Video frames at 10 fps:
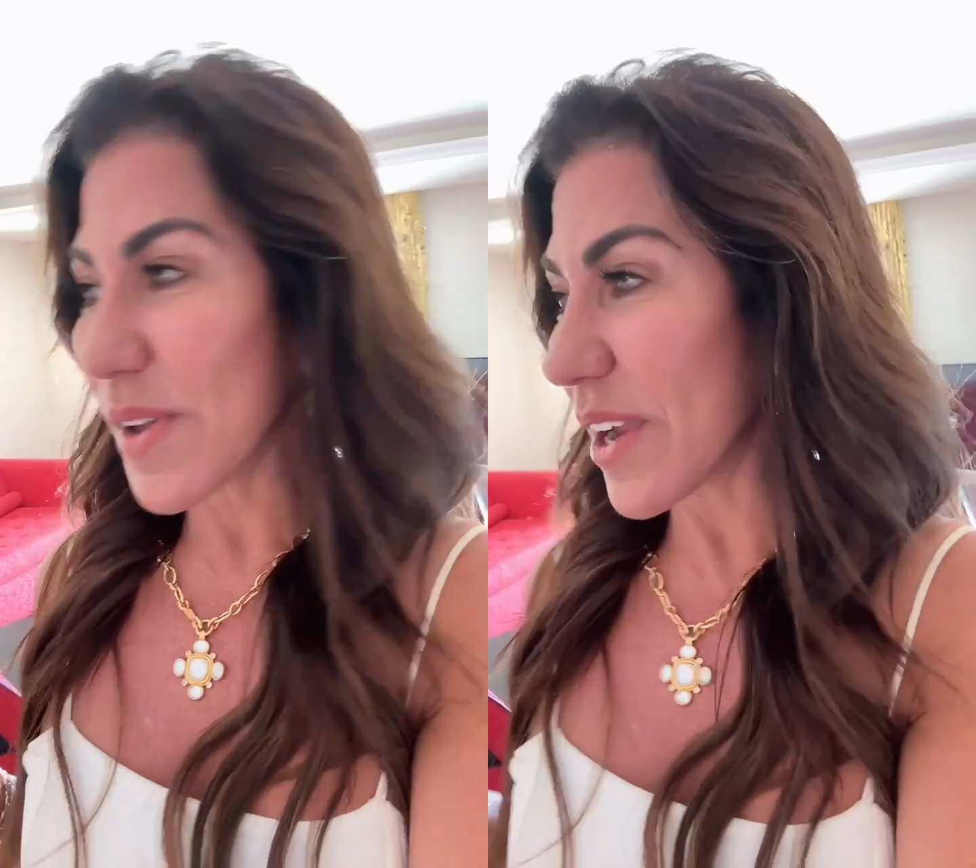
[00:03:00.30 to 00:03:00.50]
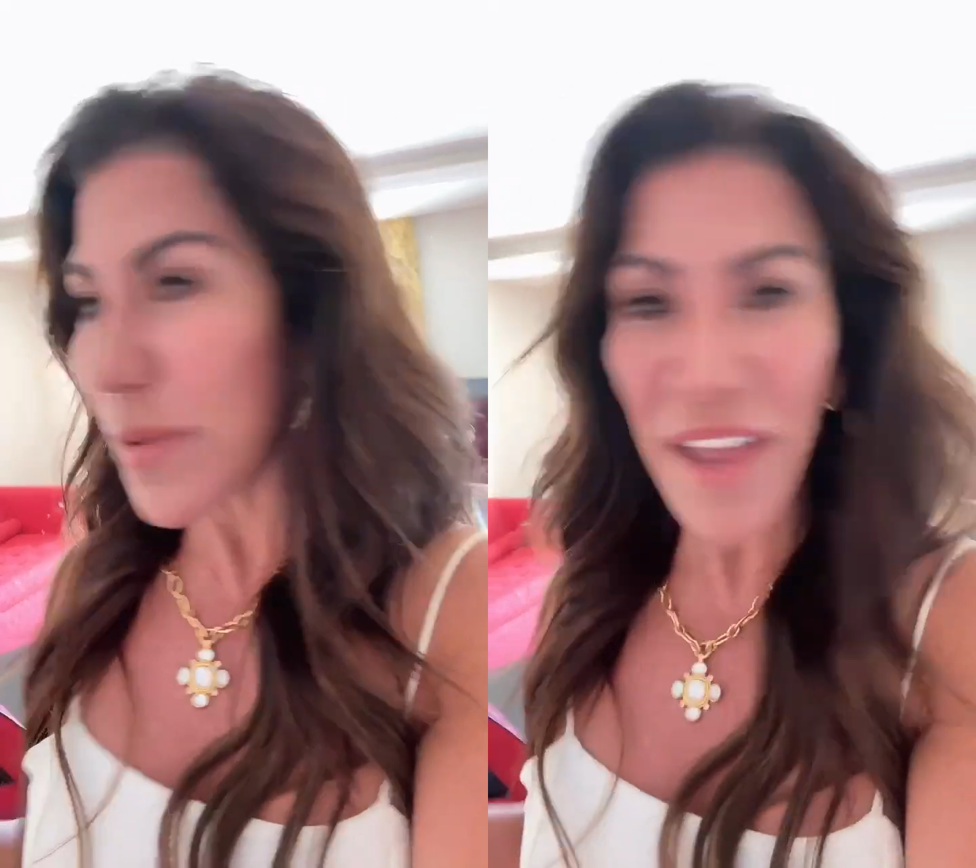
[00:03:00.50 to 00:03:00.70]

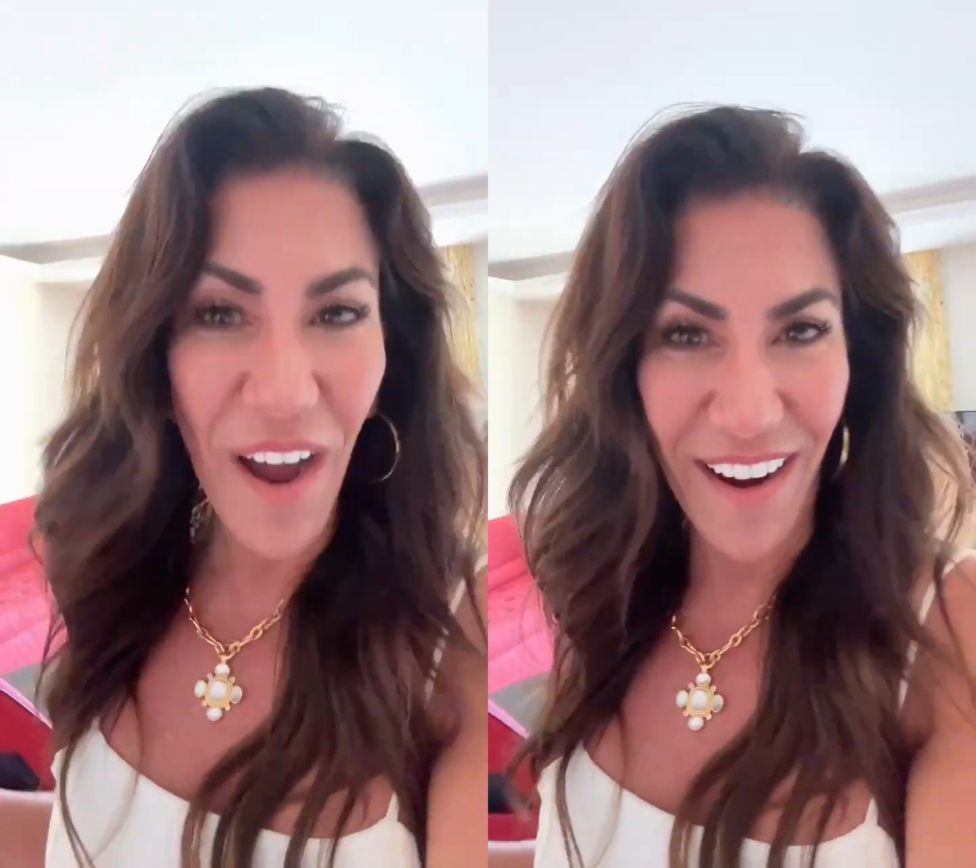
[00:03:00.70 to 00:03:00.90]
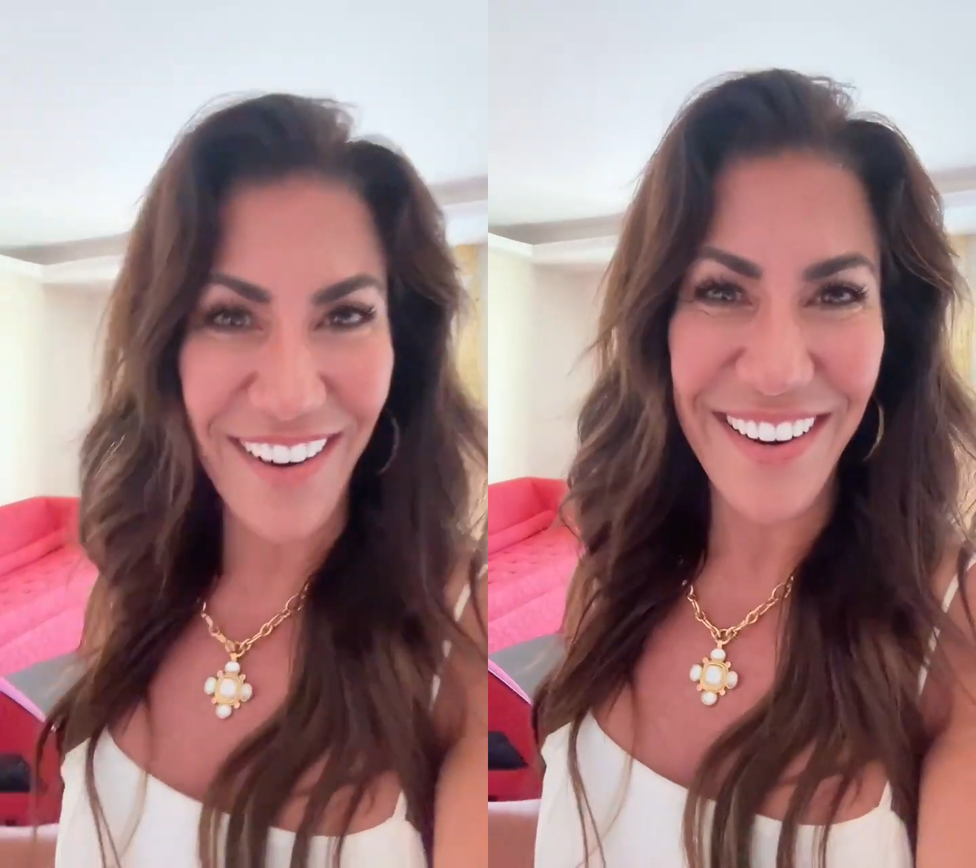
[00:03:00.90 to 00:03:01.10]
here we
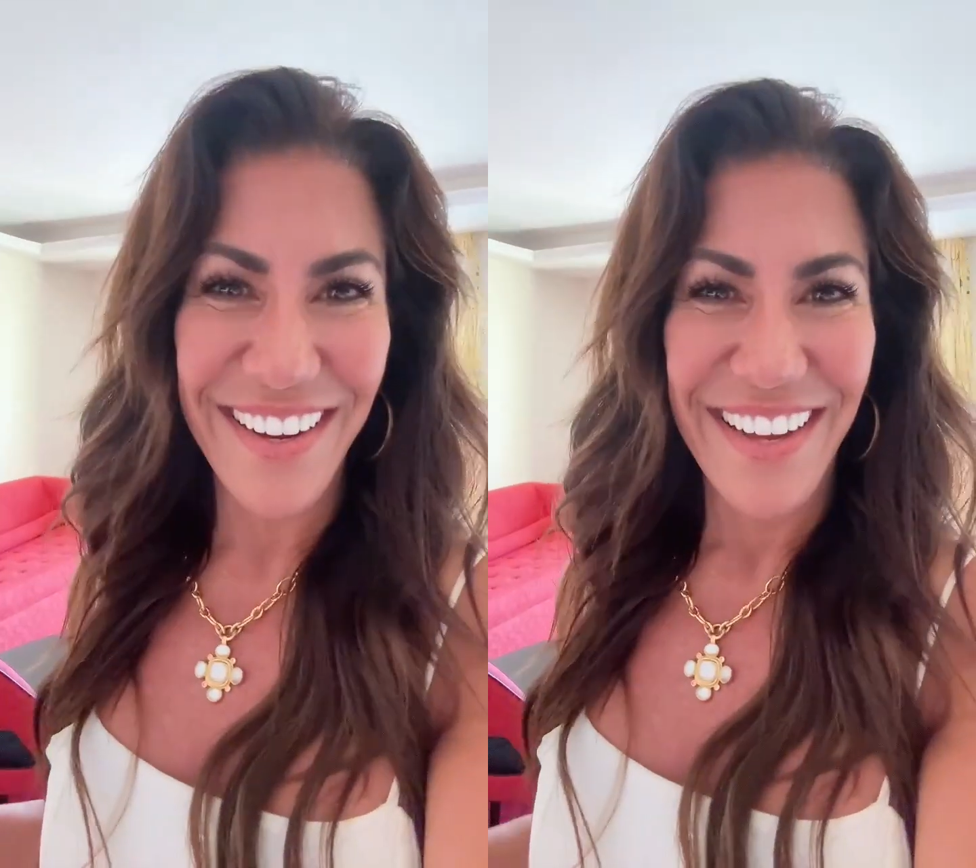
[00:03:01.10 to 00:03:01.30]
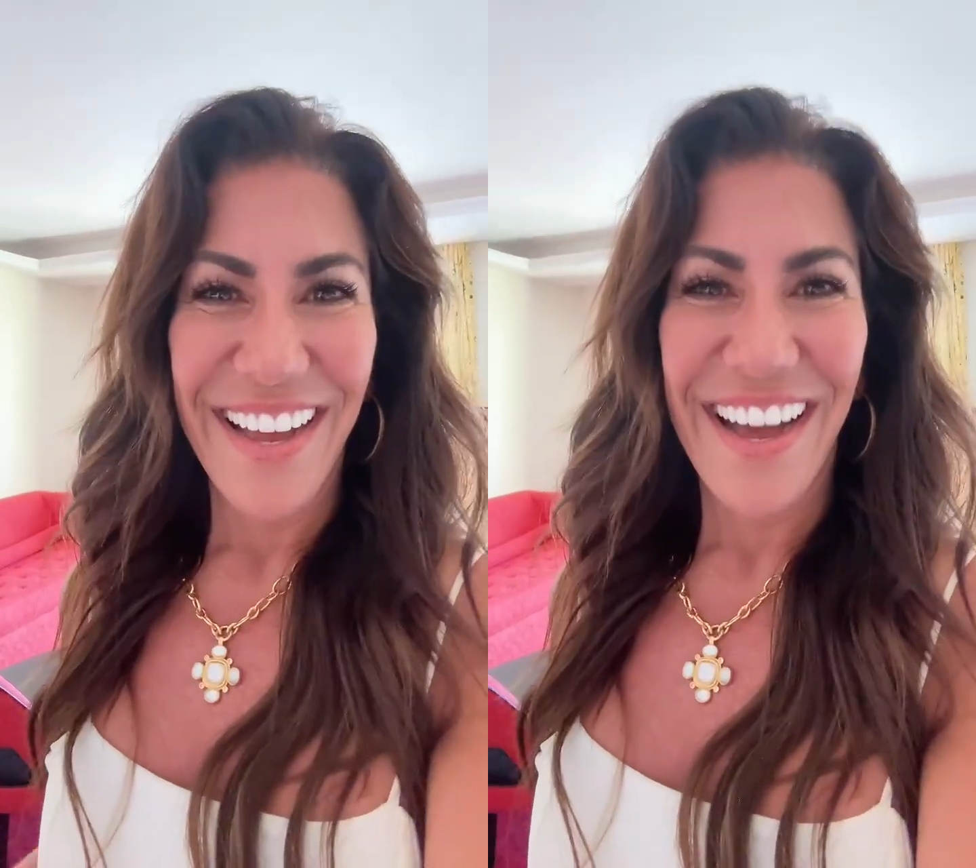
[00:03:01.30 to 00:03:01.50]

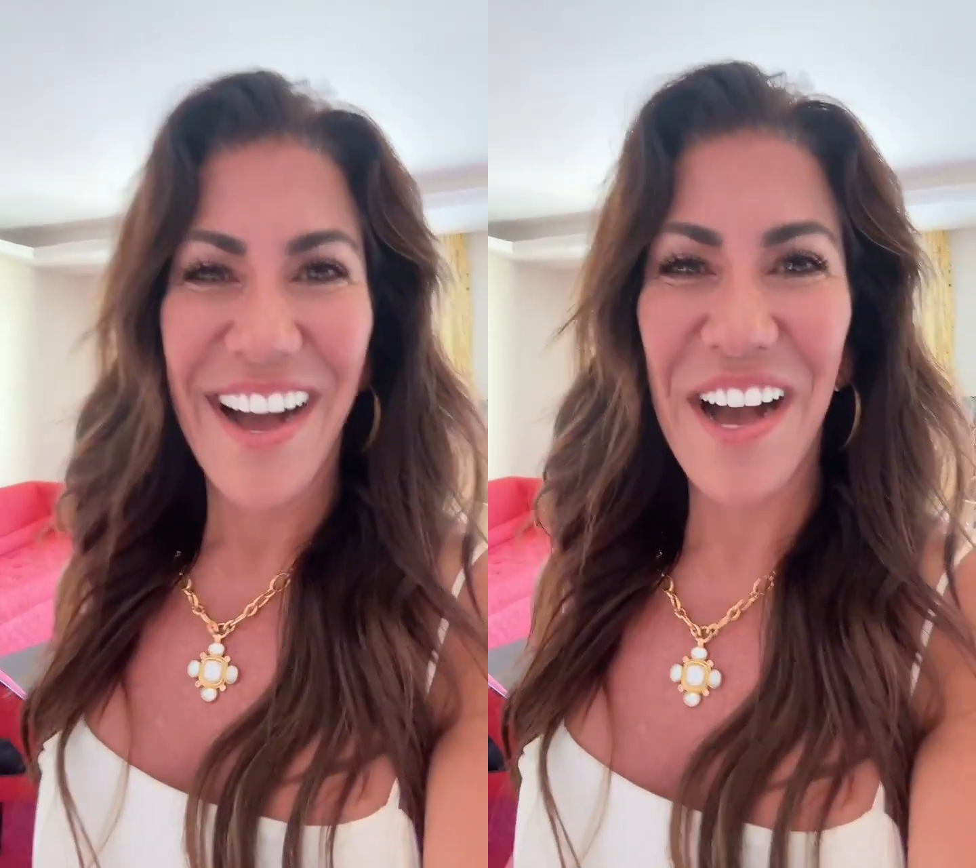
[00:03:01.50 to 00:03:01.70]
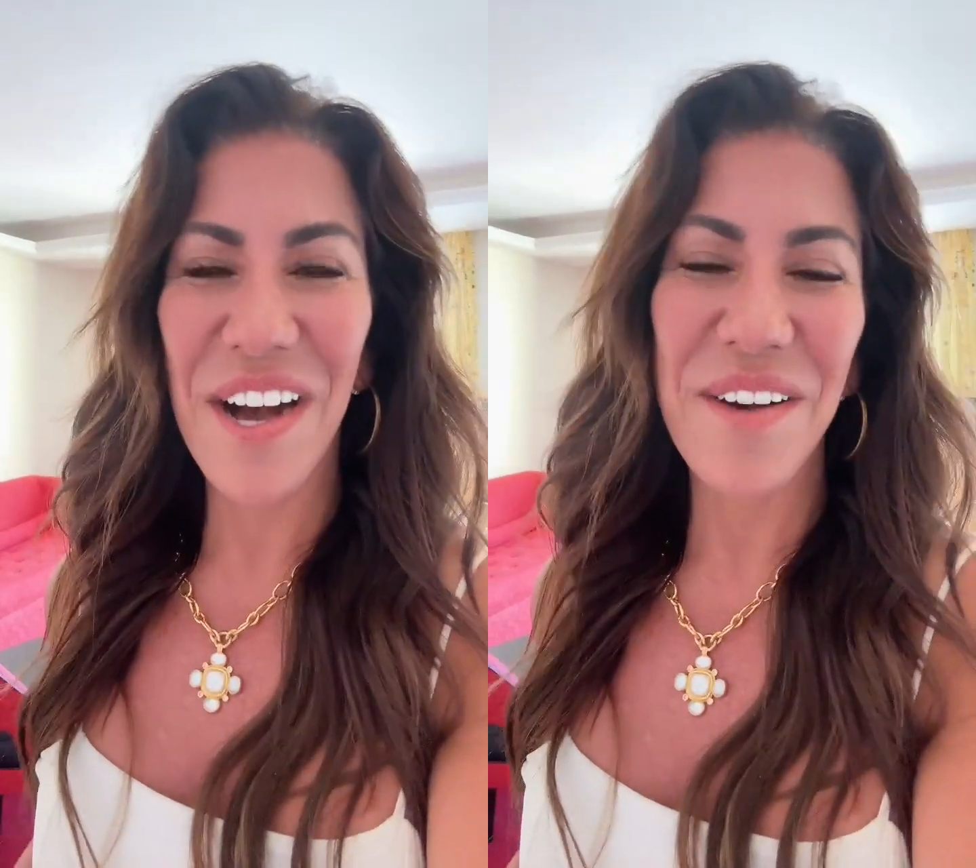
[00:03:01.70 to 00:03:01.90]

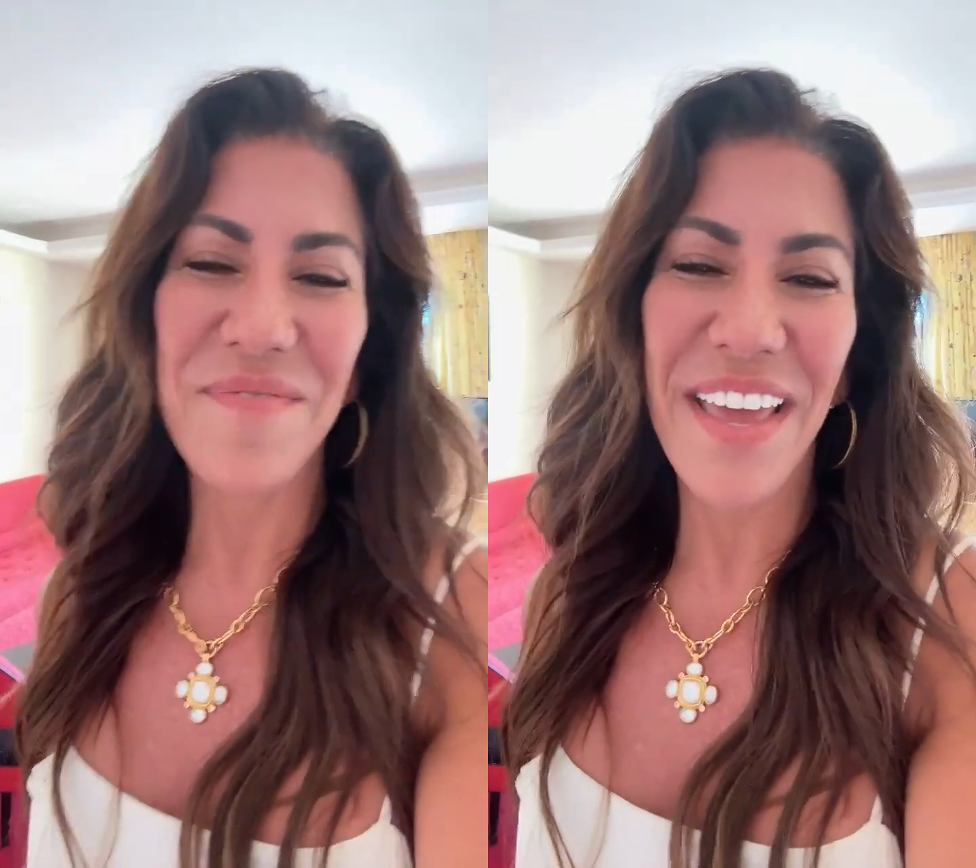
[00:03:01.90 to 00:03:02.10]
are.